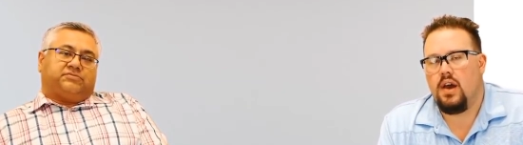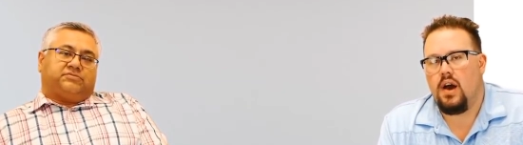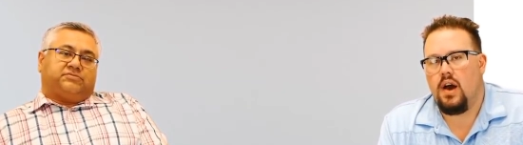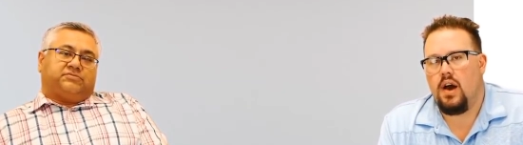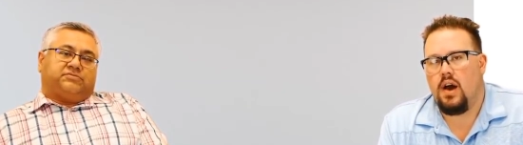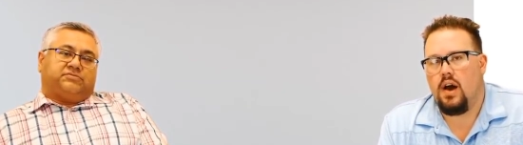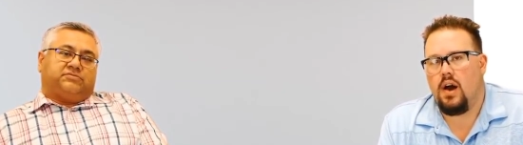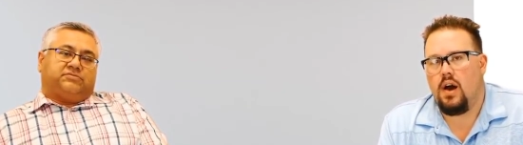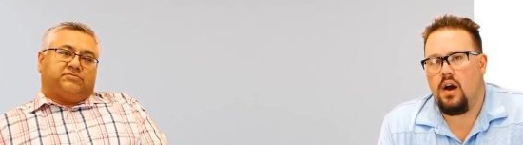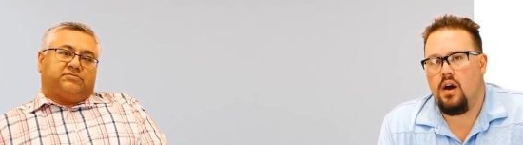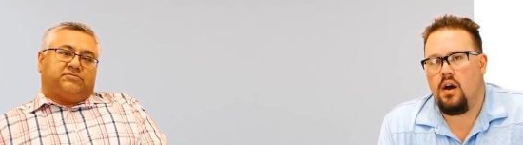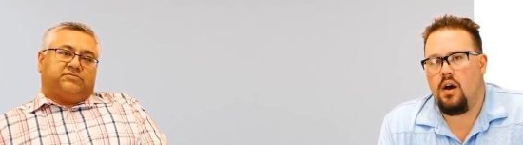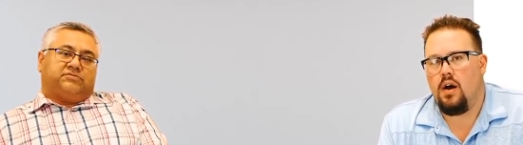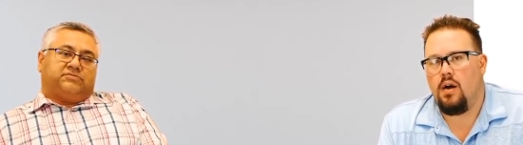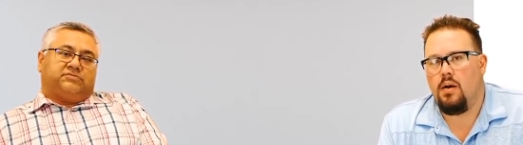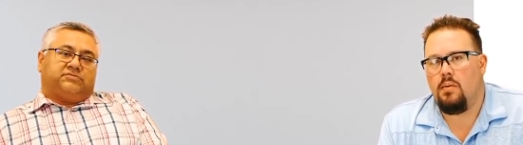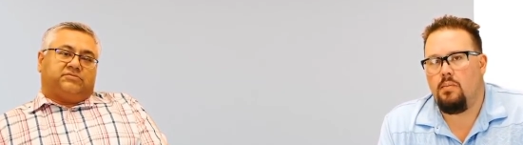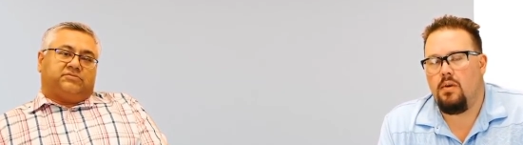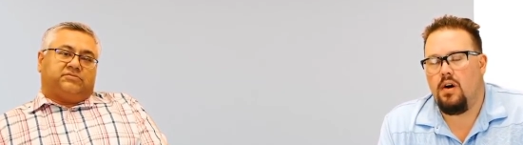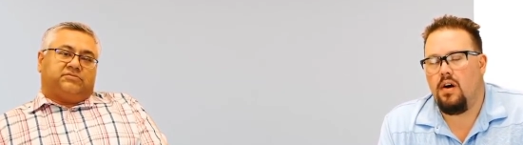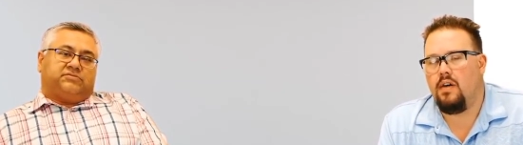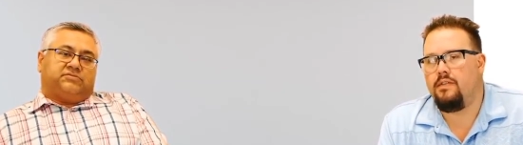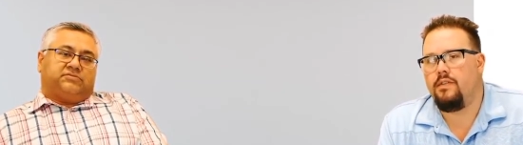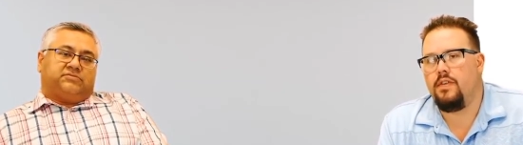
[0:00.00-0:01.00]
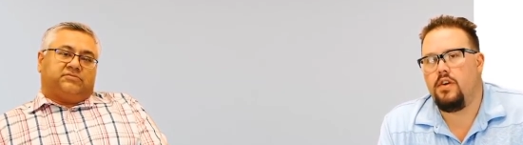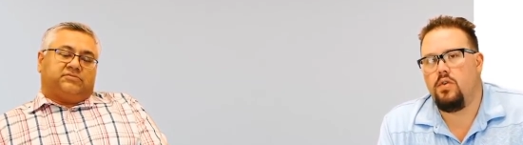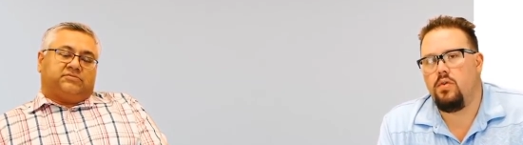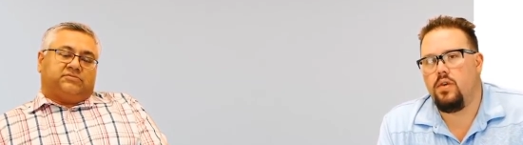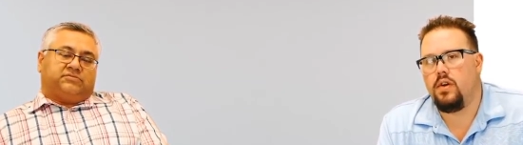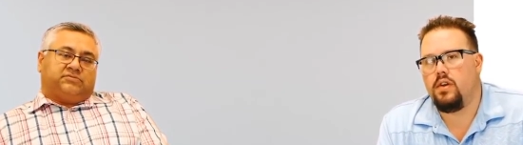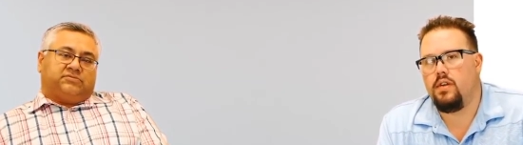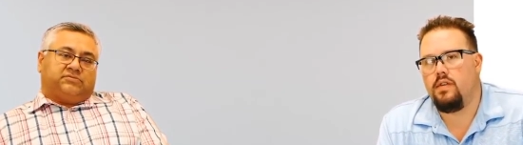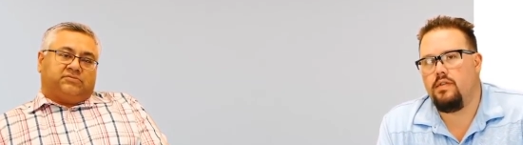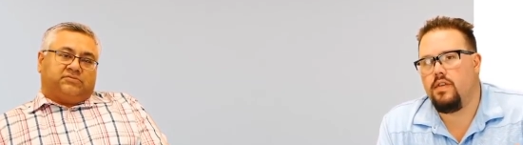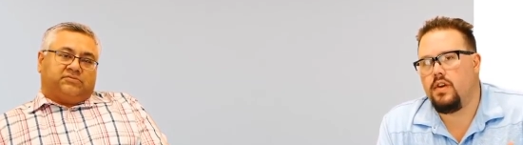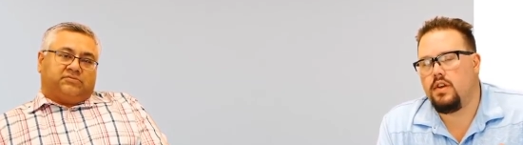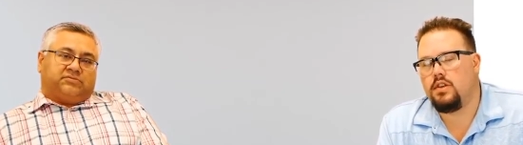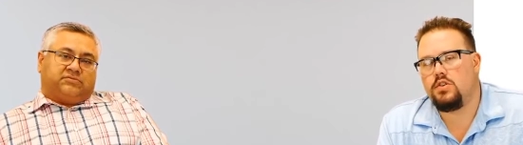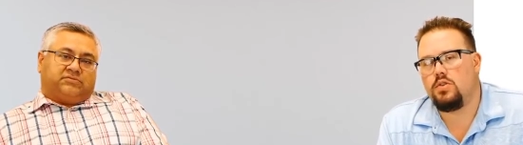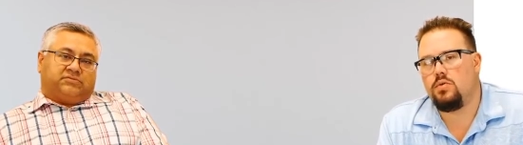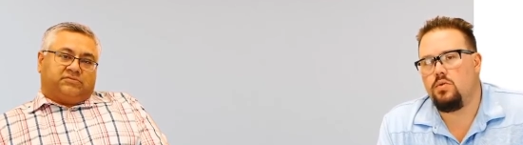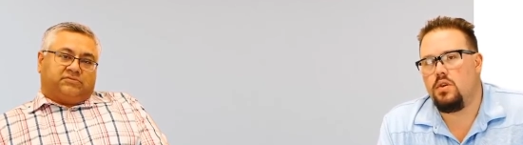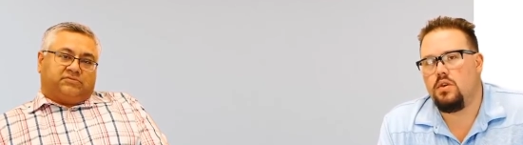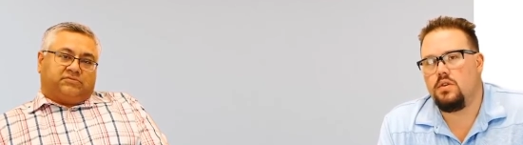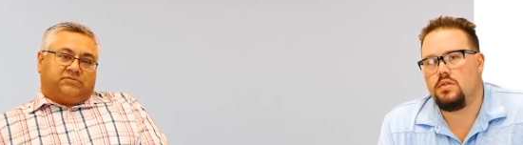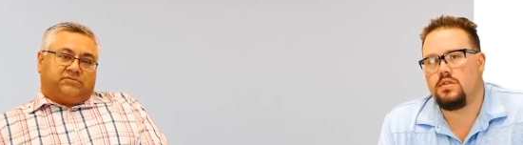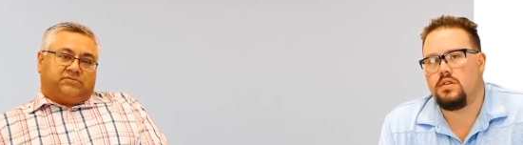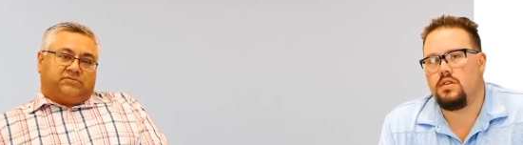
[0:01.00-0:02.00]
Speaker 1: um, a few
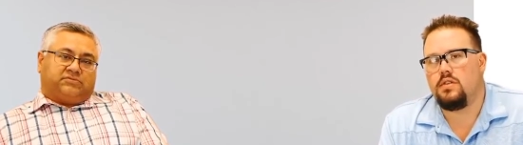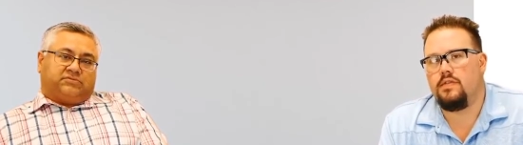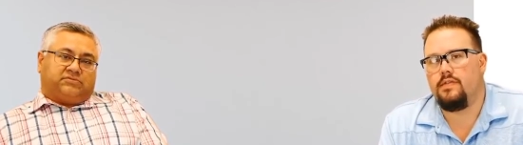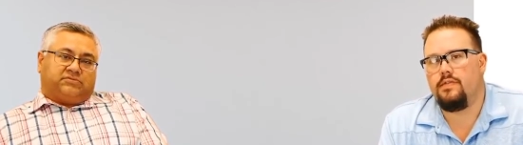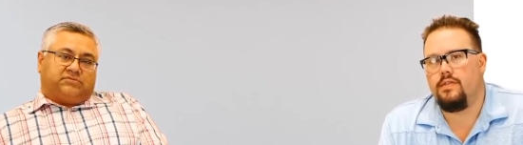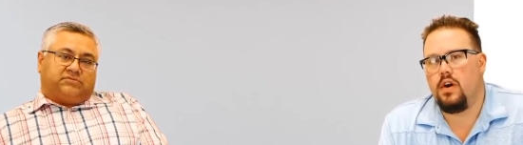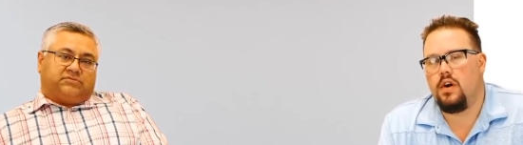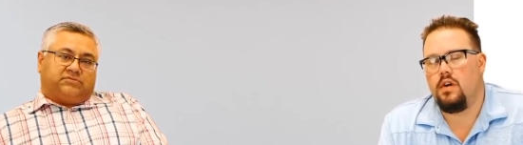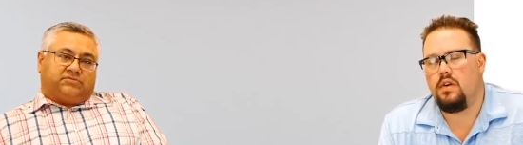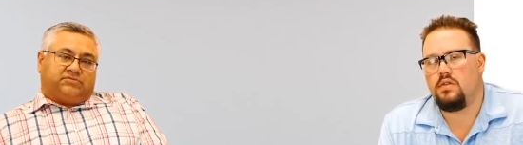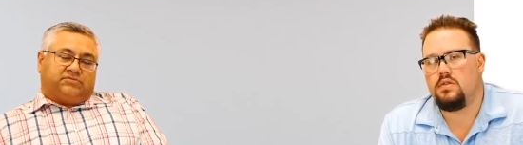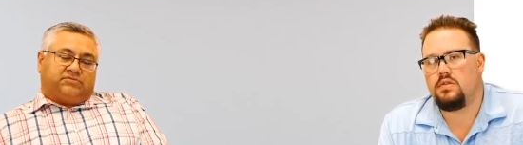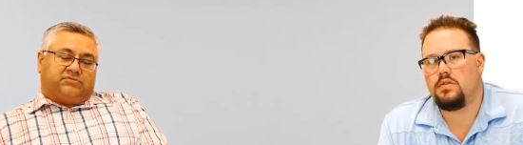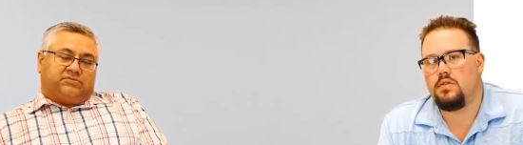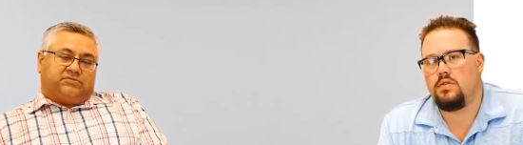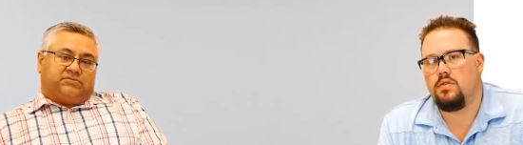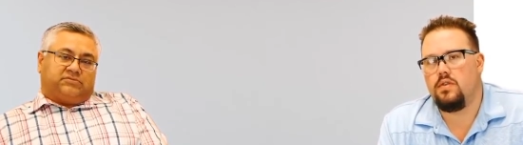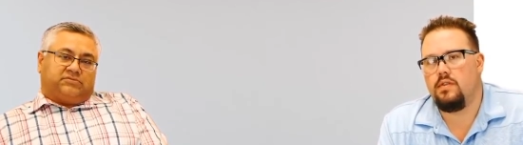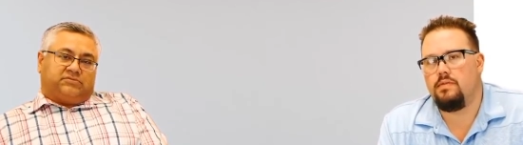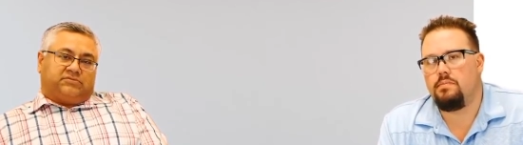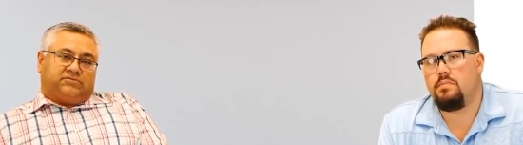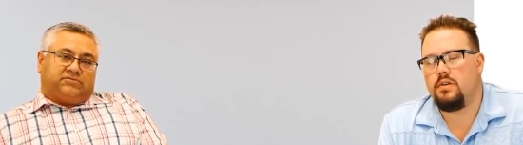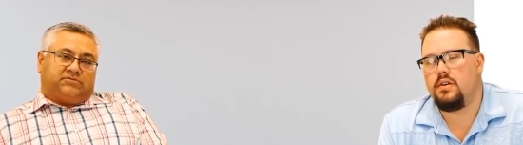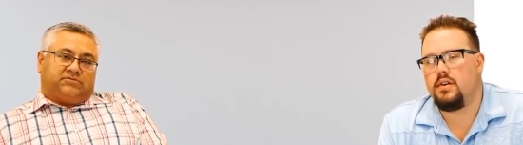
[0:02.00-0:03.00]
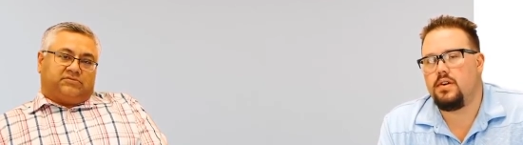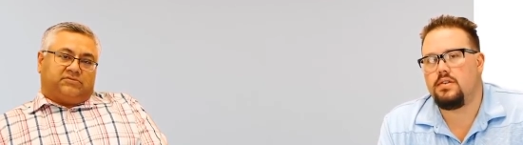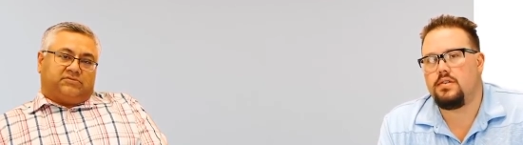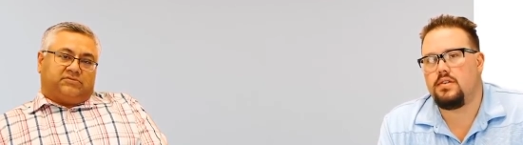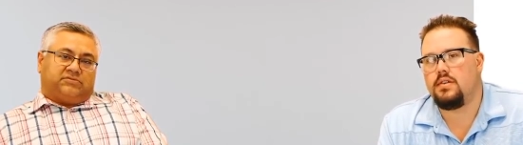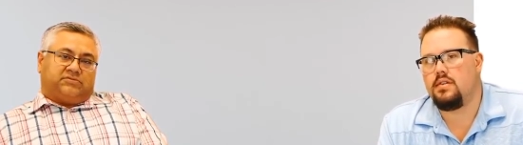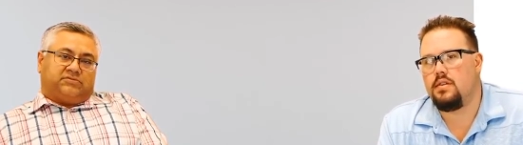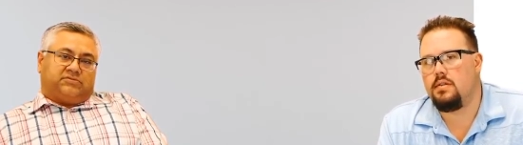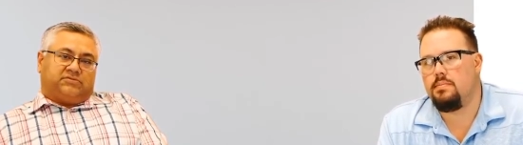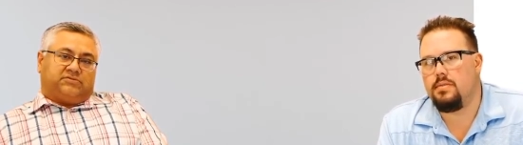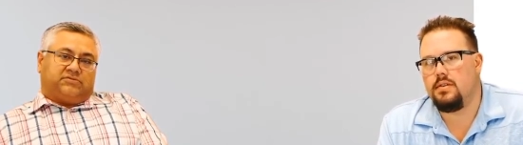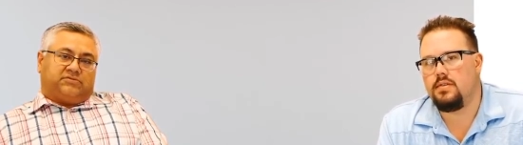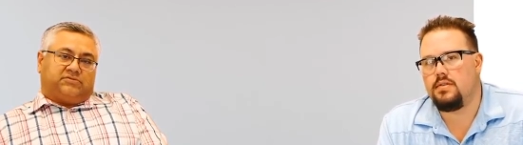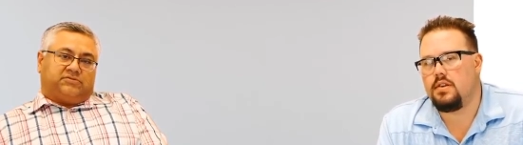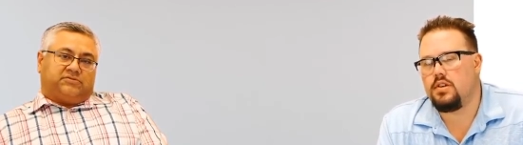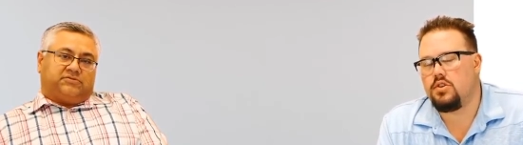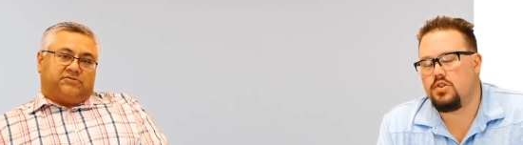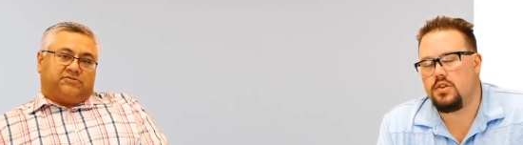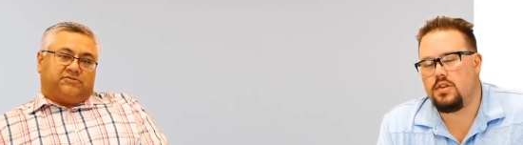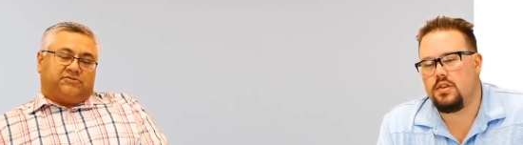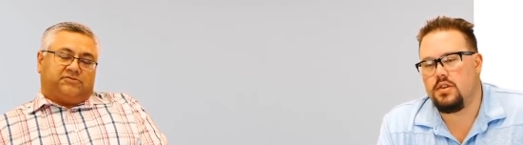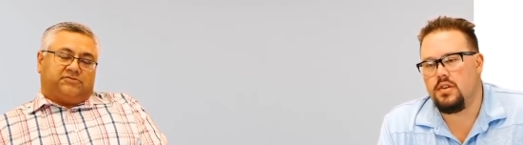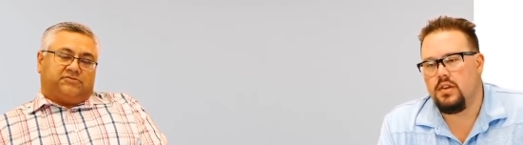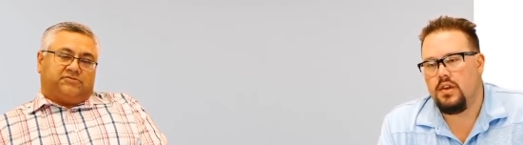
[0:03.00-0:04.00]
individuals and folks who have put us in the
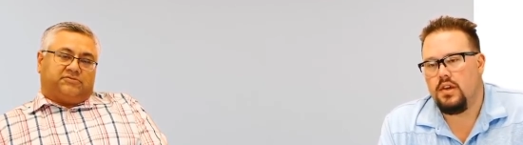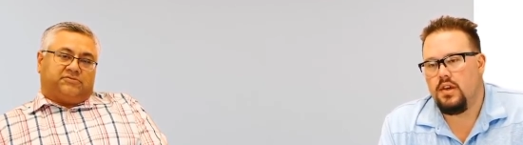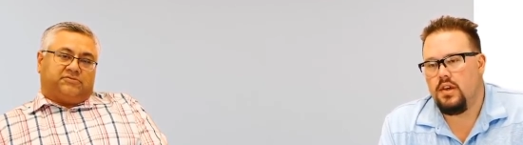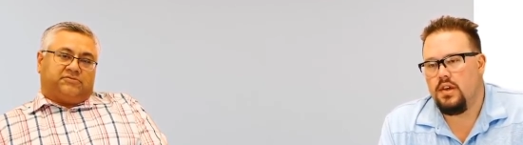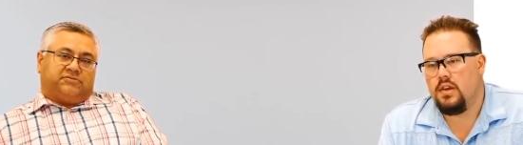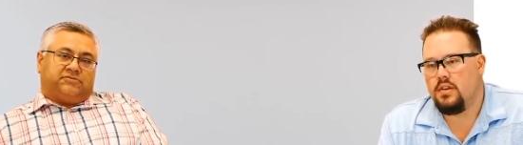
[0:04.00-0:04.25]
position